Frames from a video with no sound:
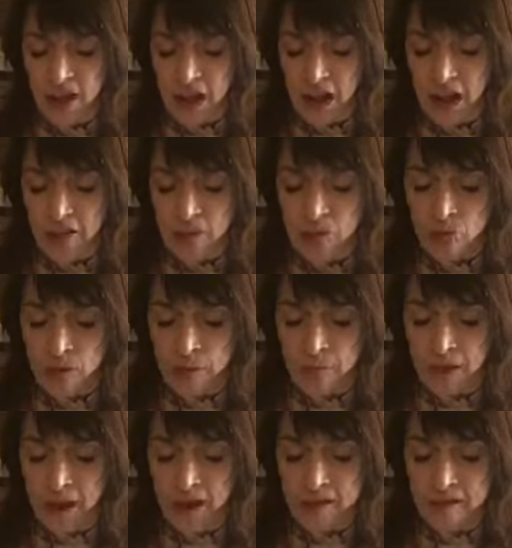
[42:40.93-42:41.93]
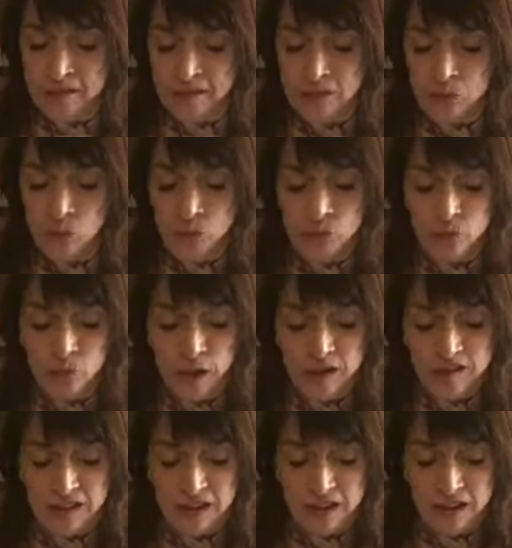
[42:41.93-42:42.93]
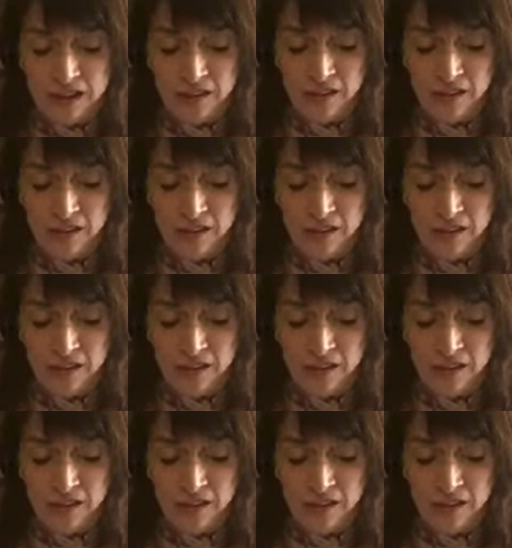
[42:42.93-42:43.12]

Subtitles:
and the repast was ready.